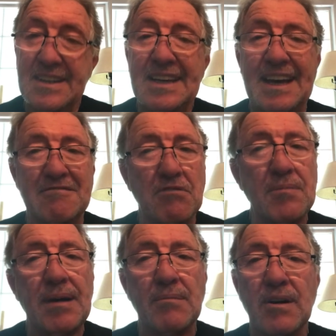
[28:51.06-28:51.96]
And
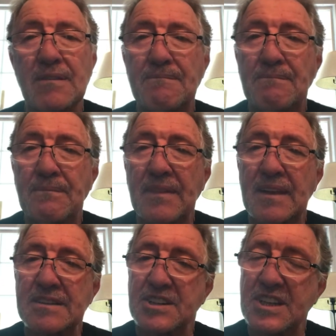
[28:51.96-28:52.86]
remember,
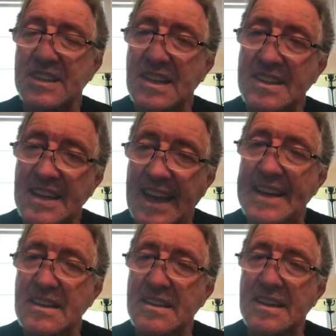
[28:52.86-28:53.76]
Jesus
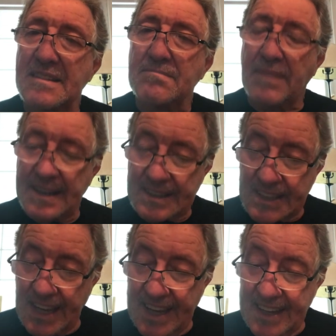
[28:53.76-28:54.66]
ends it by
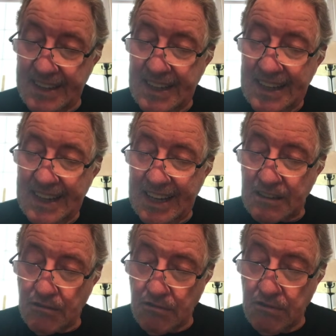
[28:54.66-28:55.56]
saying,
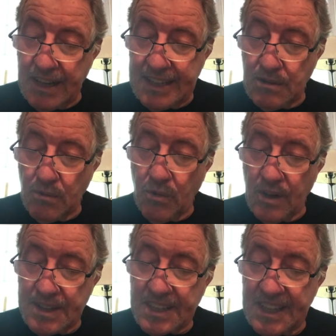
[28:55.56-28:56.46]
and great
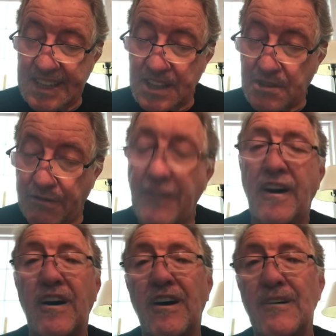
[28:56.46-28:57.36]
was its
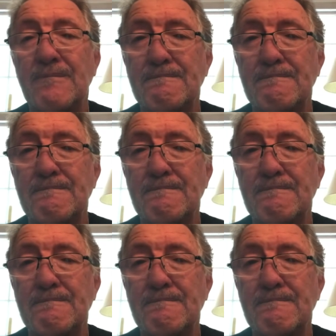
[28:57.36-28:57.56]
fall.